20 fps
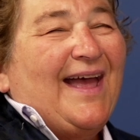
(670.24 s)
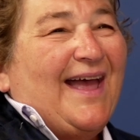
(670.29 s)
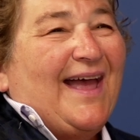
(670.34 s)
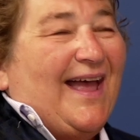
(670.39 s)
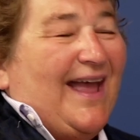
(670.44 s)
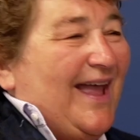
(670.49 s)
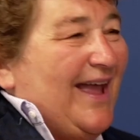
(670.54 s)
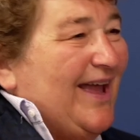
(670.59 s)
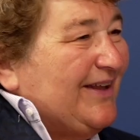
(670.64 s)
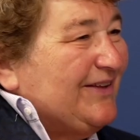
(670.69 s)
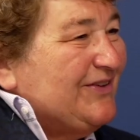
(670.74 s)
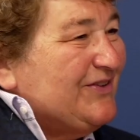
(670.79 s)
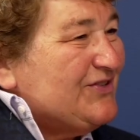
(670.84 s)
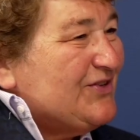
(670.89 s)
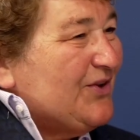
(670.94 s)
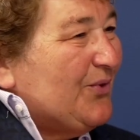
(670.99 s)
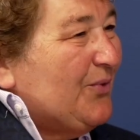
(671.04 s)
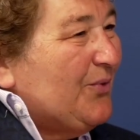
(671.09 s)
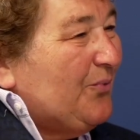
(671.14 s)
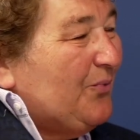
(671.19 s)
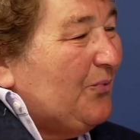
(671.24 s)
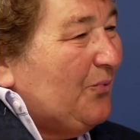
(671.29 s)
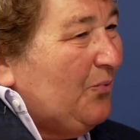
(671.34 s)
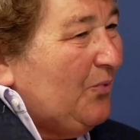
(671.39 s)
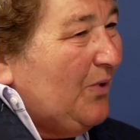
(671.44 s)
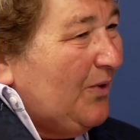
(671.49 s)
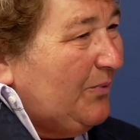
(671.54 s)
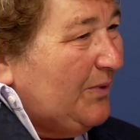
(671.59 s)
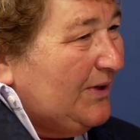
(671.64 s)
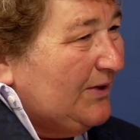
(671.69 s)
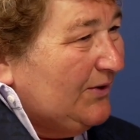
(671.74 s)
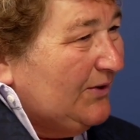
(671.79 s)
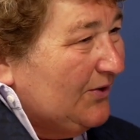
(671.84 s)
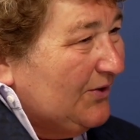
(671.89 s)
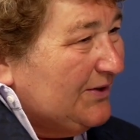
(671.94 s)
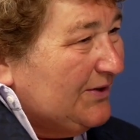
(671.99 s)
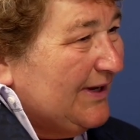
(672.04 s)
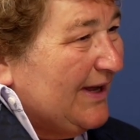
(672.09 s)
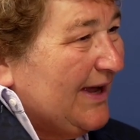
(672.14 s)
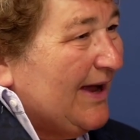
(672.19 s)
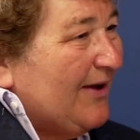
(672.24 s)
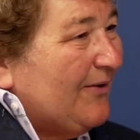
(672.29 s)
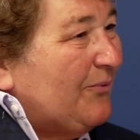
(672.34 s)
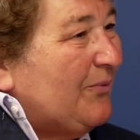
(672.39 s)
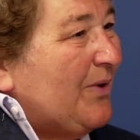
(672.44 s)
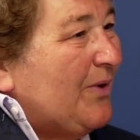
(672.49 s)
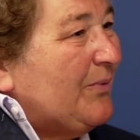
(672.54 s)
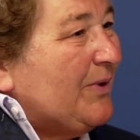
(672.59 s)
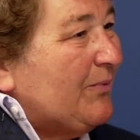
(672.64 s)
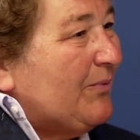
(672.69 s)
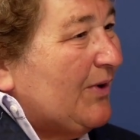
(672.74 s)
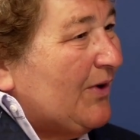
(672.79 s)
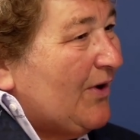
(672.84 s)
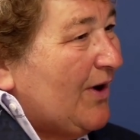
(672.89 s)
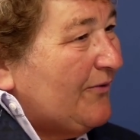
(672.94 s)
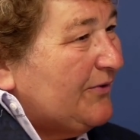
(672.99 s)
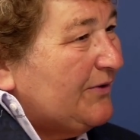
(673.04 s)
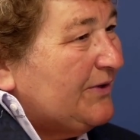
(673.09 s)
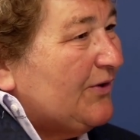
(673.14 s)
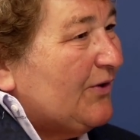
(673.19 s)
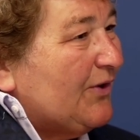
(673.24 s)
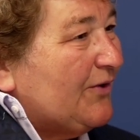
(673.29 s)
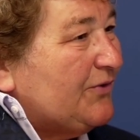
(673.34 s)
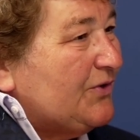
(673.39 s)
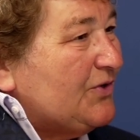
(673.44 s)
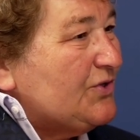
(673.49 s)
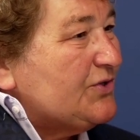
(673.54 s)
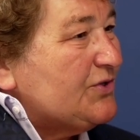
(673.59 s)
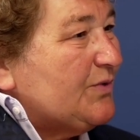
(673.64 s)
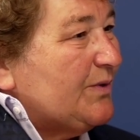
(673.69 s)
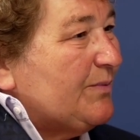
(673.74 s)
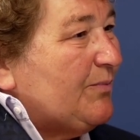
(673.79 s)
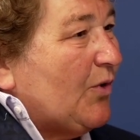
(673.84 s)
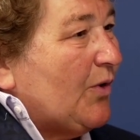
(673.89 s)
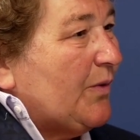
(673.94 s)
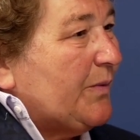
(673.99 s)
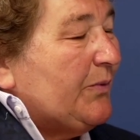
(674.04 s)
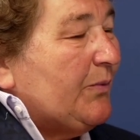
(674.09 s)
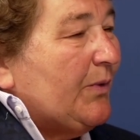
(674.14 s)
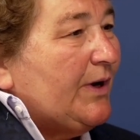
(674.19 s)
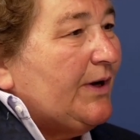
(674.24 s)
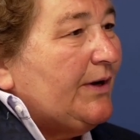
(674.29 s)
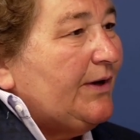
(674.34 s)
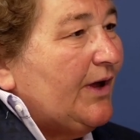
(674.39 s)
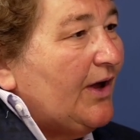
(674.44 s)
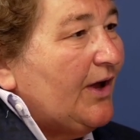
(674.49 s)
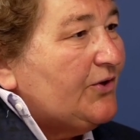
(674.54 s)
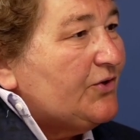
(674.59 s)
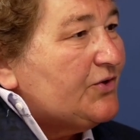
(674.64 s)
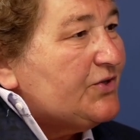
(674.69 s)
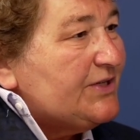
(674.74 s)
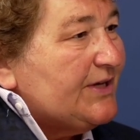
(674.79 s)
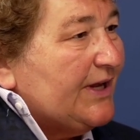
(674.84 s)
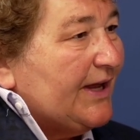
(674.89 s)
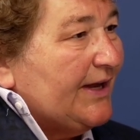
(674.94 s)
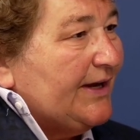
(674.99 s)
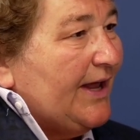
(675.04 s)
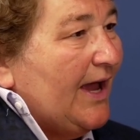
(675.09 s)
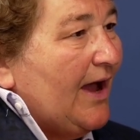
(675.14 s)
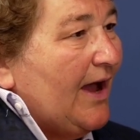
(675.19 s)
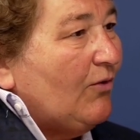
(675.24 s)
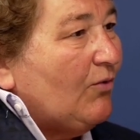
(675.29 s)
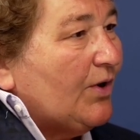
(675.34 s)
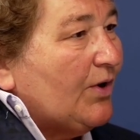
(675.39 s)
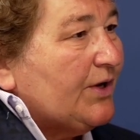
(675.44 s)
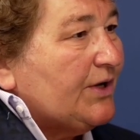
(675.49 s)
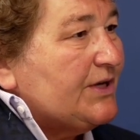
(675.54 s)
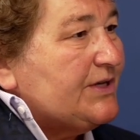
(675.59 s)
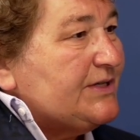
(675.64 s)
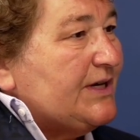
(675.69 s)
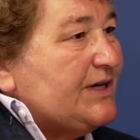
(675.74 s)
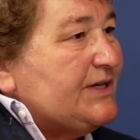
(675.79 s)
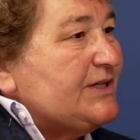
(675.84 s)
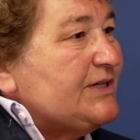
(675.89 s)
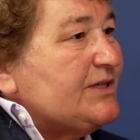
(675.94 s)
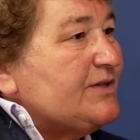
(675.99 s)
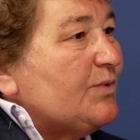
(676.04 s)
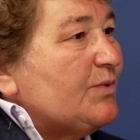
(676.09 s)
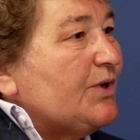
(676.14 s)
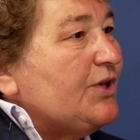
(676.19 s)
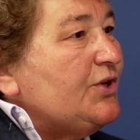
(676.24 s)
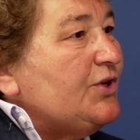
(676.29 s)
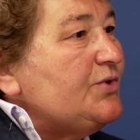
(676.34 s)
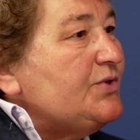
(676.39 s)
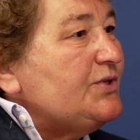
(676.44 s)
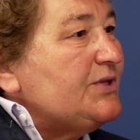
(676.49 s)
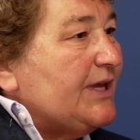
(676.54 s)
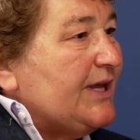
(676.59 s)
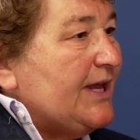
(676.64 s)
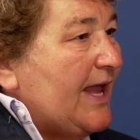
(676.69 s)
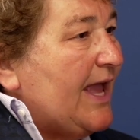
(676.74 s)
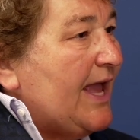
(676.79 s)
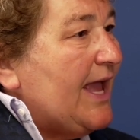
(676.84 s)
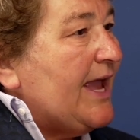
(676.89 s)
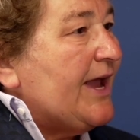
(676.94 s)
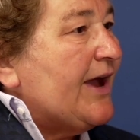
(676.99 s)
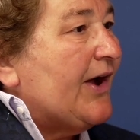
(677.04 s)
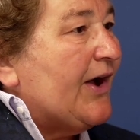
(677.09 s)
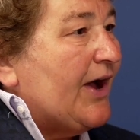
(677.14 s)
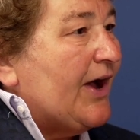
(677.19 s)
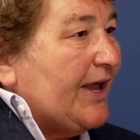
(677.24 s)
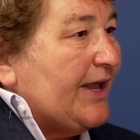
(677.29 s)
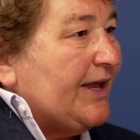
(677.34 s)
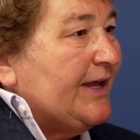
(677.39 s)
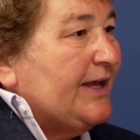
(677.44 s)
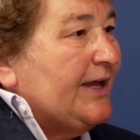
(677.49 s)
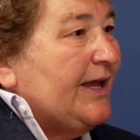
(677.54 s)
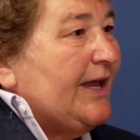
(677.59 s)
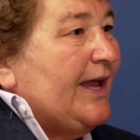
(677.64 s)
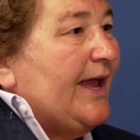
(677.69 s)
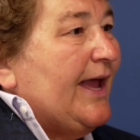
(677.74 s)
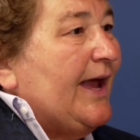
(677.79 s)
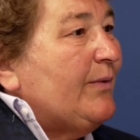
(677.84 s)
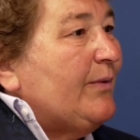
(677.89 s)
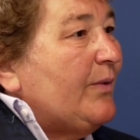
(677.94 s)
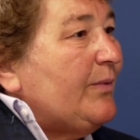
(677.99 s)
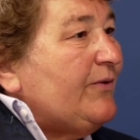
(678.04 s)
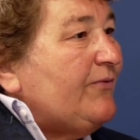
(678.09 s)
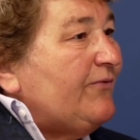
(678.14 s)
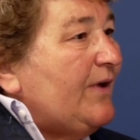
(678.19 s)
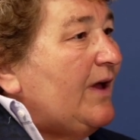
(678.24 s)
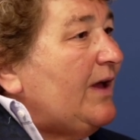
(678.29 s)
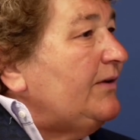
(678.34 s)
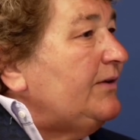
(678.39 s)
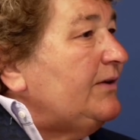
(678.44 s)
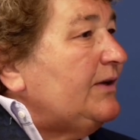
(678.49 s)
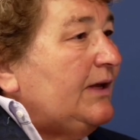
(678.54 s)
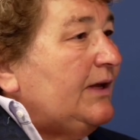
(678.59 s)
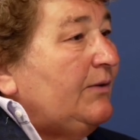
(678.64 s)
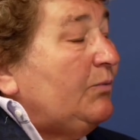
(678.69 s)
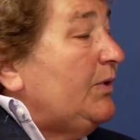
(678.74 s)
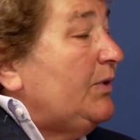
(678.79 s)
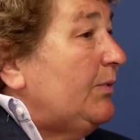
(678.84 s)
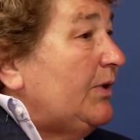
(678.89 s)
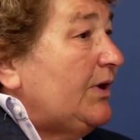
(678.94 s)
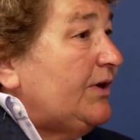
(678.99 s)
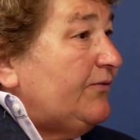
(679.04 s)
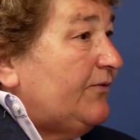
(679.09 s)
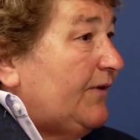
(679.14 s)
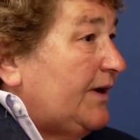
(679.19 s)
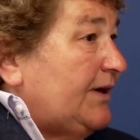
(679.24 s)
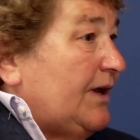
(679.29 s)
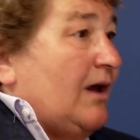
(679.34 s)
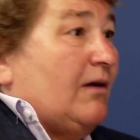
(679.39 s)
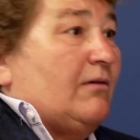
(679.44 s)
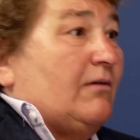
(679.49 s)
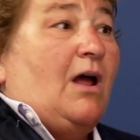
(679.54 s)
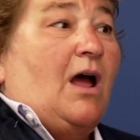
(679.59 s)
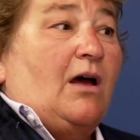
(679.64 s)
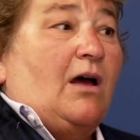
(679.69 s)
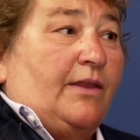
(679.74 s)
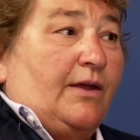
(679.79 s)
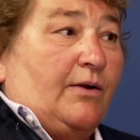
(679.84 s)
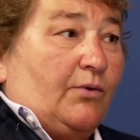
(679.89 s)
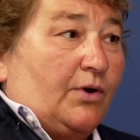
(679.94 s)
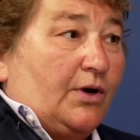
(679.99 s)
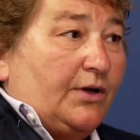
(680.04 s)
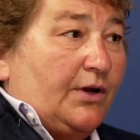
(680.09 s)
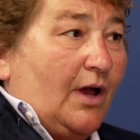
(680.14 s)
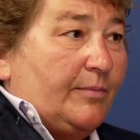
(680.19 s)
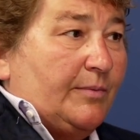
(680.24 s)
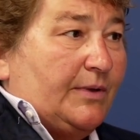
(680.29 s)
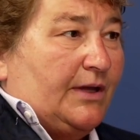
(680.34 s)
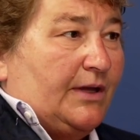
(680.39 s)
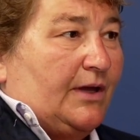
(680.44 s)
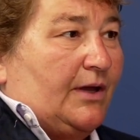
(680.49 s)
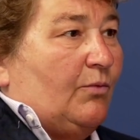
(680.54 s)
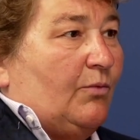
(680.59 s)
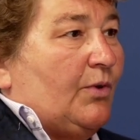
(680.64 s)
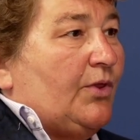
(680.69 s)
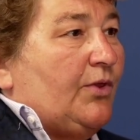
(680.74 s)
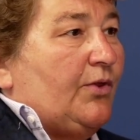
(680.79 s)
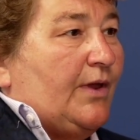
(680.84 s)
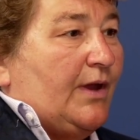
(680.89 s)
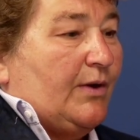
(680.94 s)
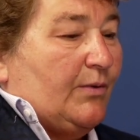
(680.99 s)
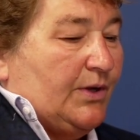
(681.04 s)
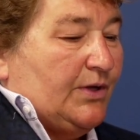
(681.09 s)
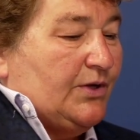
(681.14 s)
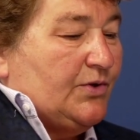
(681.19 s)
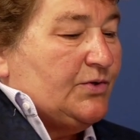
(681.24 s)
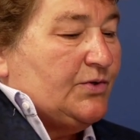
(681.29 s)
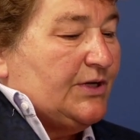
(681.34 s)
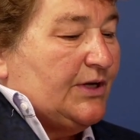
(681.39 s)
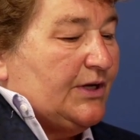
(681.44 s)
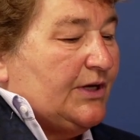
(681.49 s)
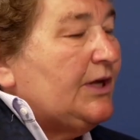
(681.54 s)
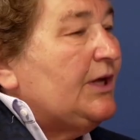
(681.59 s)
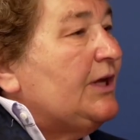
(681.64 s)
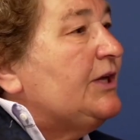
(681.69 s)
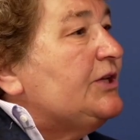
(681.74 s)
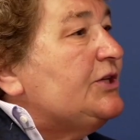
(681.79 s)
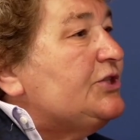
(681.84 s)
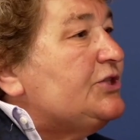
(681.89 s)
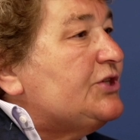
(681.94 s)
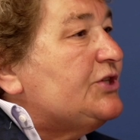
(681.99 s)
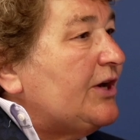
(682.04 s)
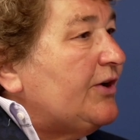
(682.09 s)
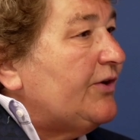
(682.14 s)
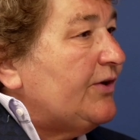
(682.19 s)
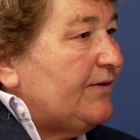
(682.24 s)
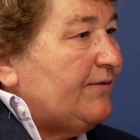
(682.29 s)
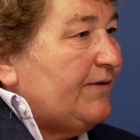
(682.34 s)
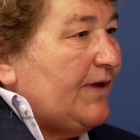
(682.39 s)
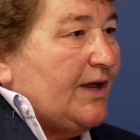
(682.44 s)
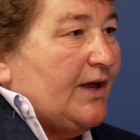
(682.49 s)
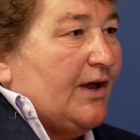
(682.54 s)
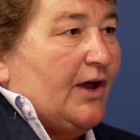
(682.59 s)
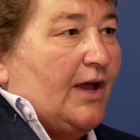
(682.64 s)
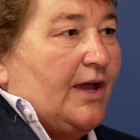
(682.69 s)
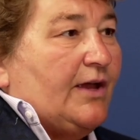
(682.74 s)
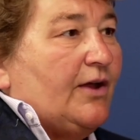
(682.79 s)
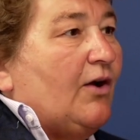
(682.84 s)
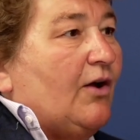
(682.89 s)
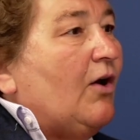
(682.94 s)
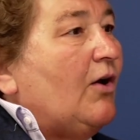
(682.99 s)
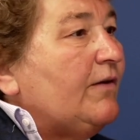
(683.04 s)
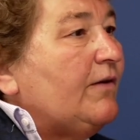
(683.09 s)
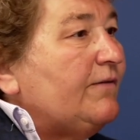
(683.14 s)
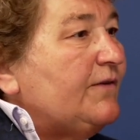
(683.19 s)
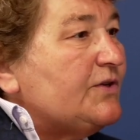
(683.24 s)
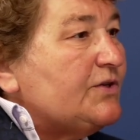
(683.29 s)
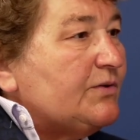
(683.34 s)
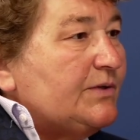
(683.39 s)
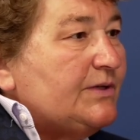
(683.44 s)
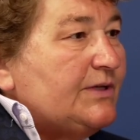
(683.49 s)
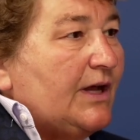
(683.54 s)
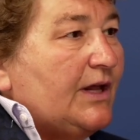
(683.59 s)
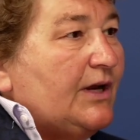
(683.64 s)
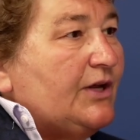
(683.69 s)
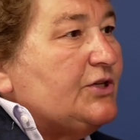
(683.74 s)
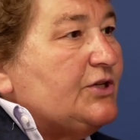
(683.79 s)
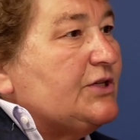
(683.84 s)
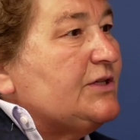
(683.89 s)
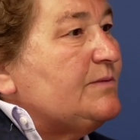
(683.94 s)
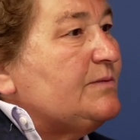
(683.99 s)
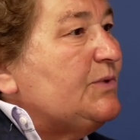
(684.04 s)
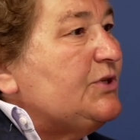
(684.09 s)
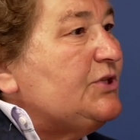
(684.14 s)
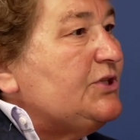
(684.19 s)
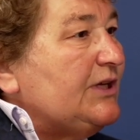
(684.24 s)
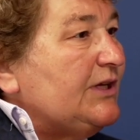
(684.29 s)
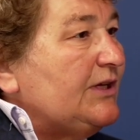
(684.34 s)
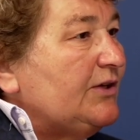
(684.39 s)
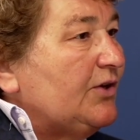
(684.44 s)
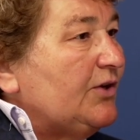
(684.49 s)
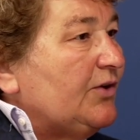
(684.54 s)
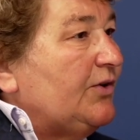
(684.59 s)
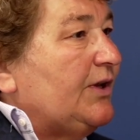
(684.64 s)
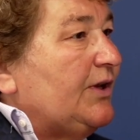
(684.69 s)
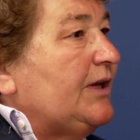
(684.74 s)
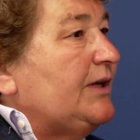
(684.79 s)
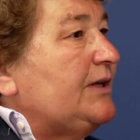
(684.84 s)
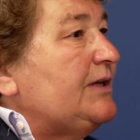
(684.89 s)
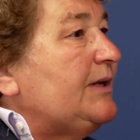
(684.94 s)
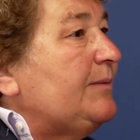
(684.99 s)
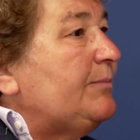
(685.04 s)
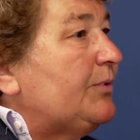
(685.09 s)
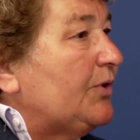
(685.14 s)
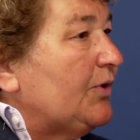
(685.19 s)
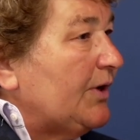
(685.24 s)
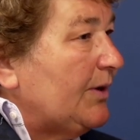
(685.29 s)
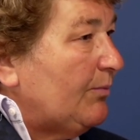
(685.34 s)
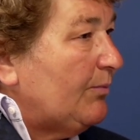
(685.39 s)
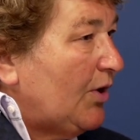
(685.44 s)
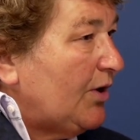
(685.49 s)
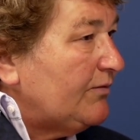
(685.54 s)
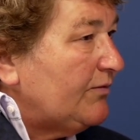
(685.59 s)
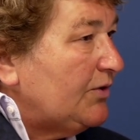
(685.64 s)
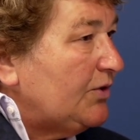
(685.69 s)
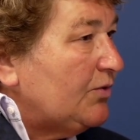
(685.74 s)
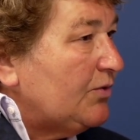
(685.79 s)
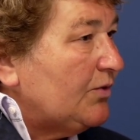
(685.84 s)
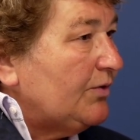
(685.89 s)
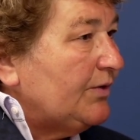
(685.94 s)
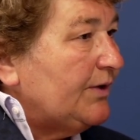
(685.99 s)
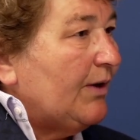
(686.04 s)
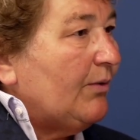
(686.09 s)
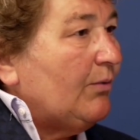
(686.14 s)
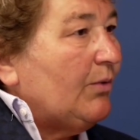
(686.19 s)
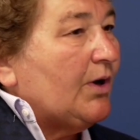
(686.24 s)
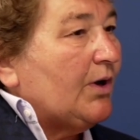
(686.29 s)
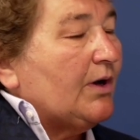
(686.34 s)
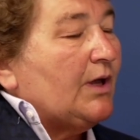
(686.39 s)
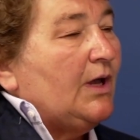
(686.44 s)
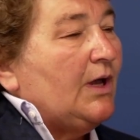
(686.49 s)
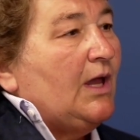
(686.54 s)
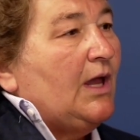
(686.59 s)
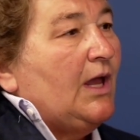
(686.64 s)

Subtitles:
And so what we looked at when we went off and did our futures report, we wanted to understand how organizations were using AI. And what we found, and we wanted to find out how they were adopting it, whether they were using generative AI, artificial intelligence, machine learning, deep learning, part of a neural network.